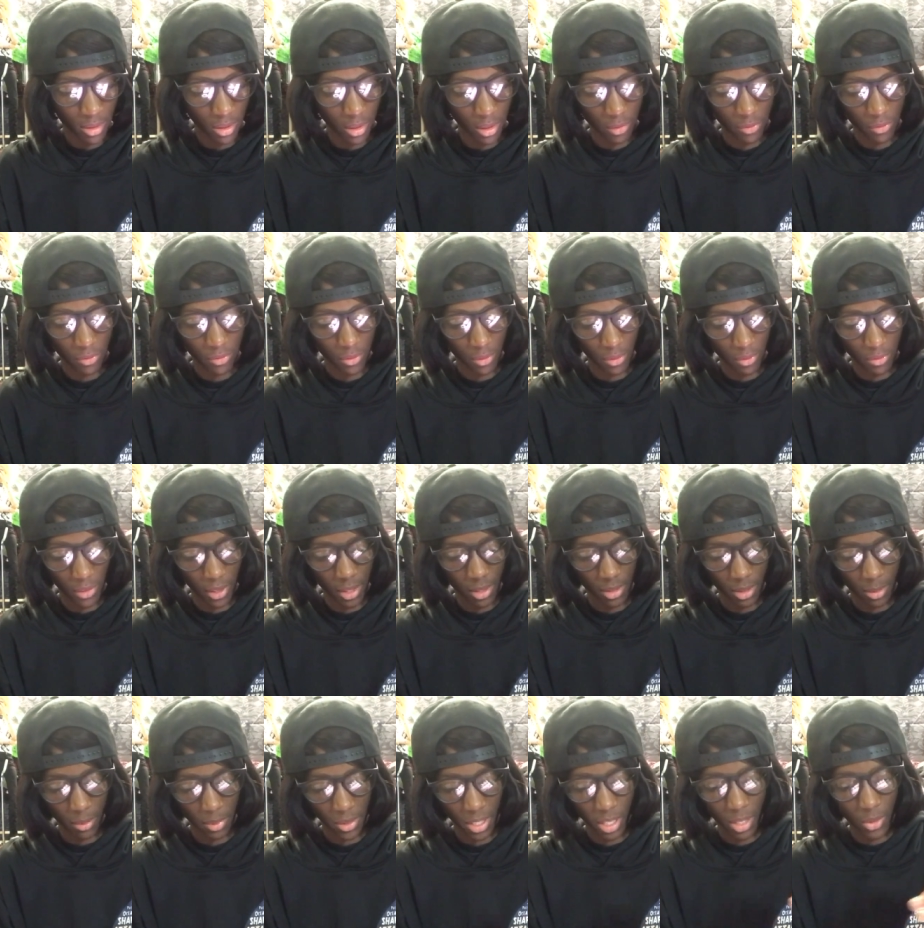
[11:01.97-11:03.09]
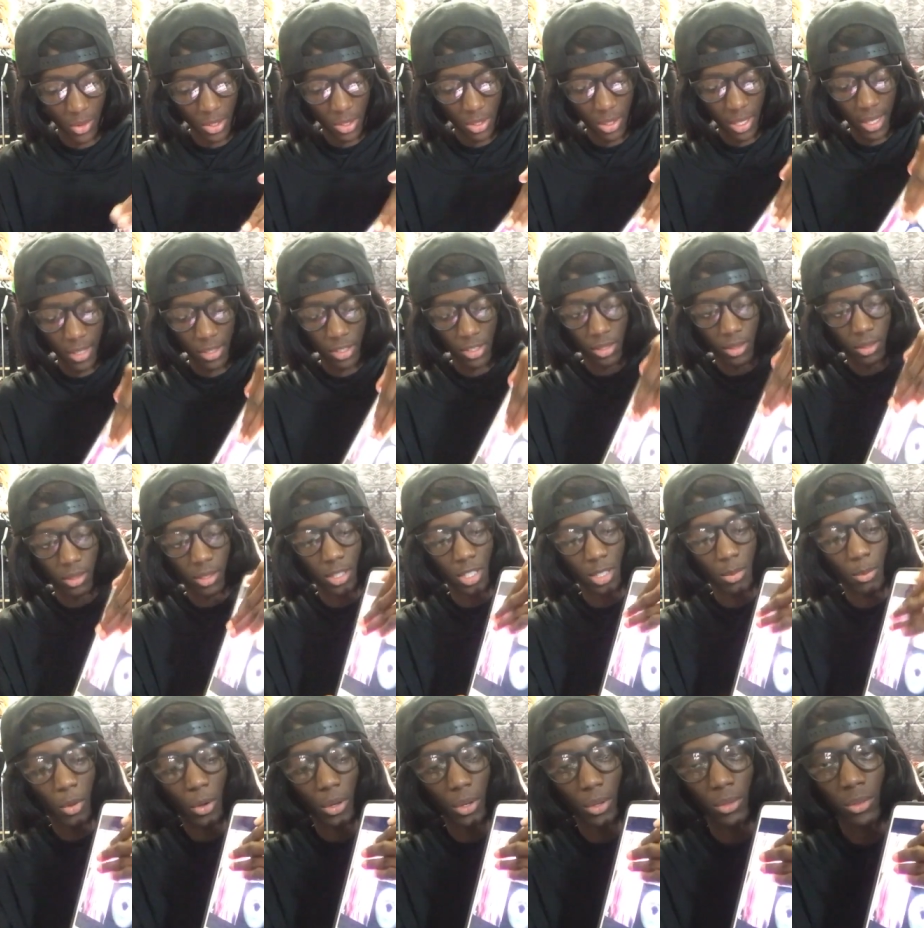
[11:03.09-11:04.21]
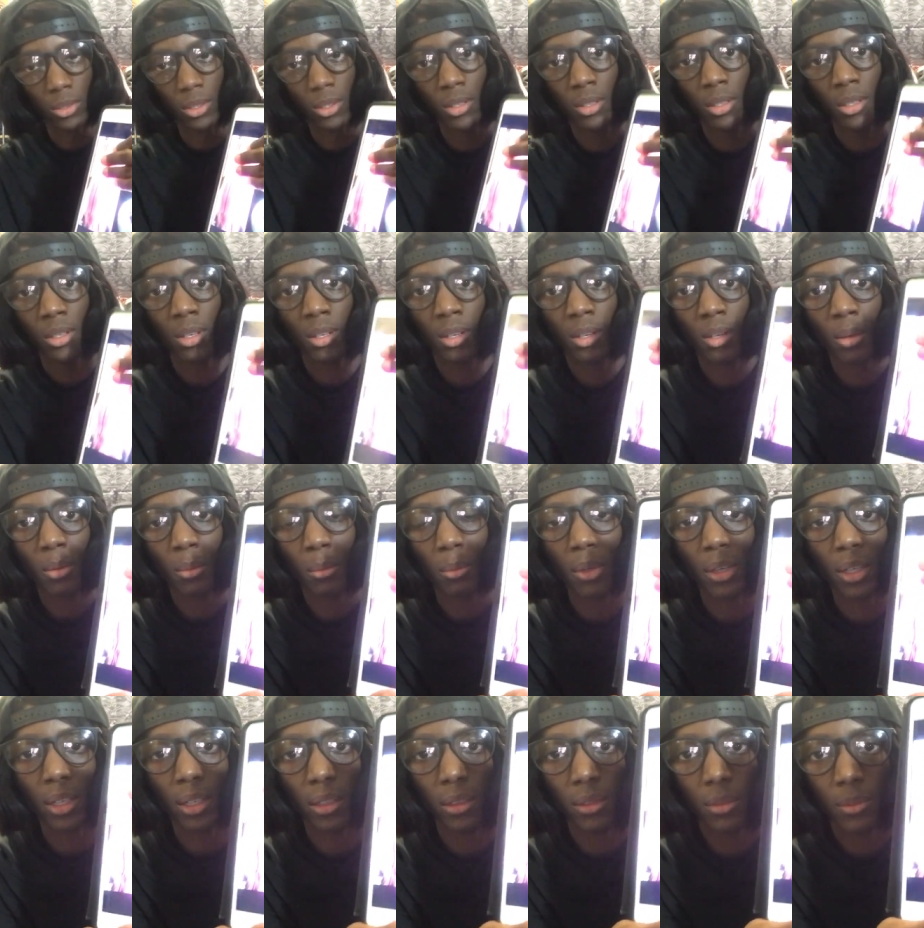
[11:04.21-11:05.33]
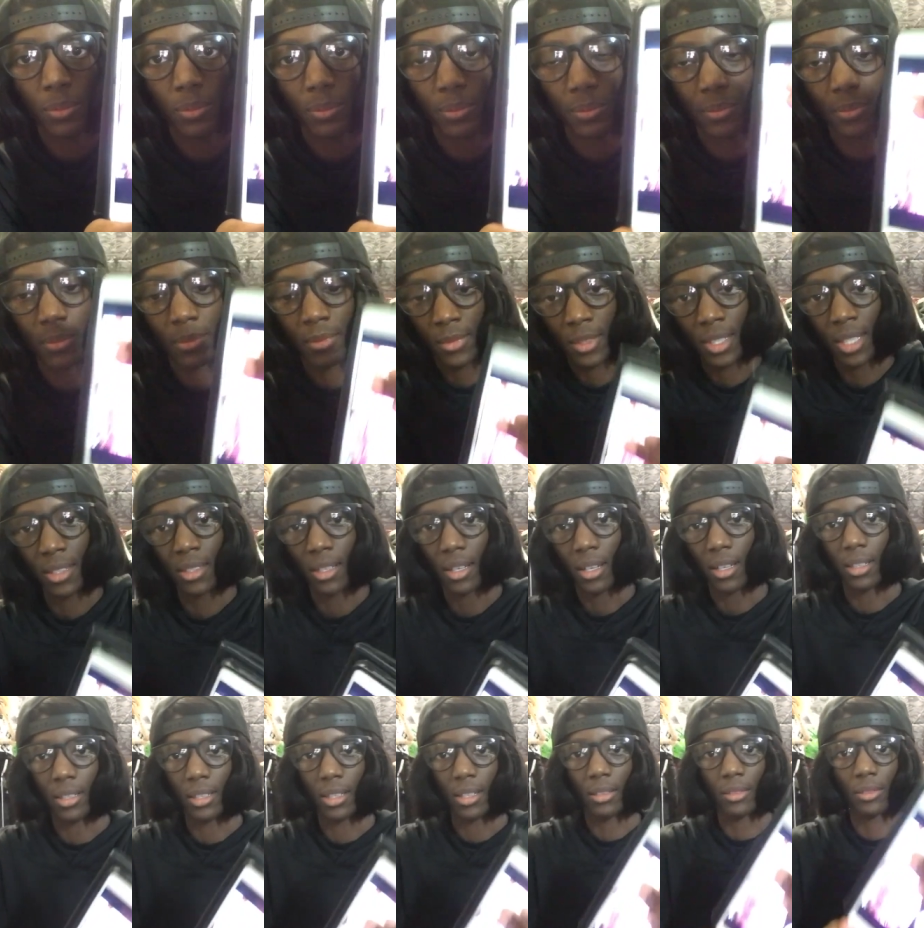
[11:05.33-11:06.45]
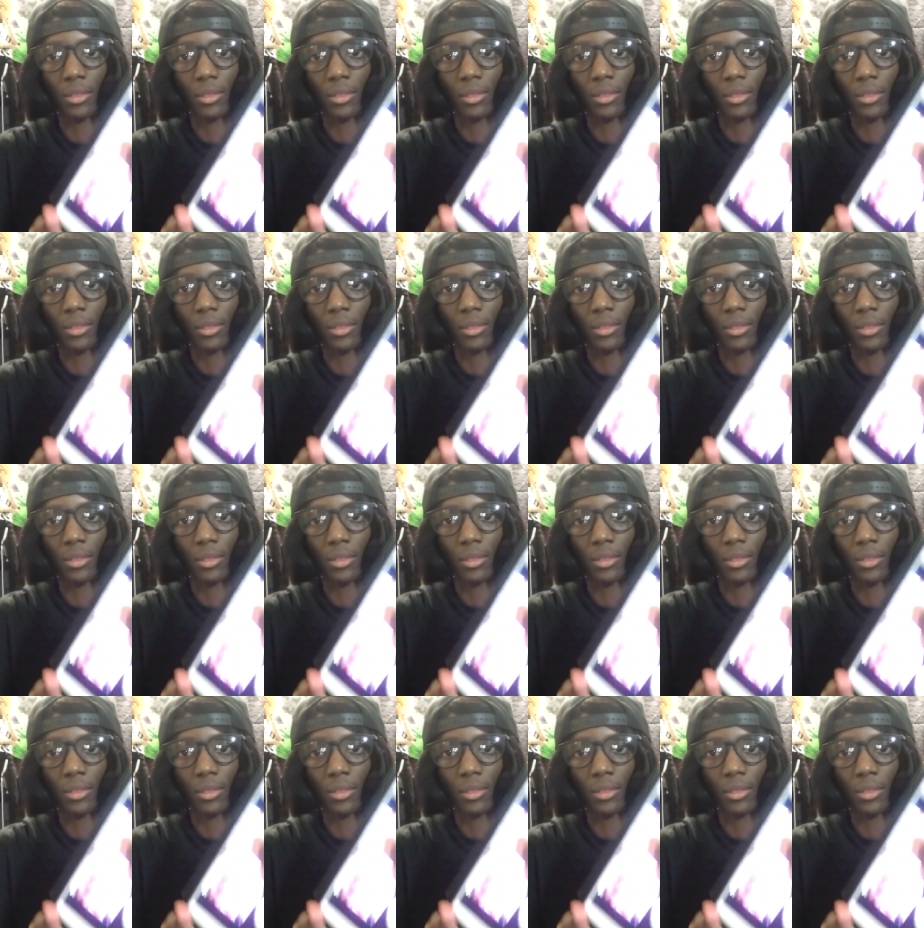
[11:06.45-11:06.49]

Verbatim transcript: her the face up because I don't want you guys to get spoiled. But I don't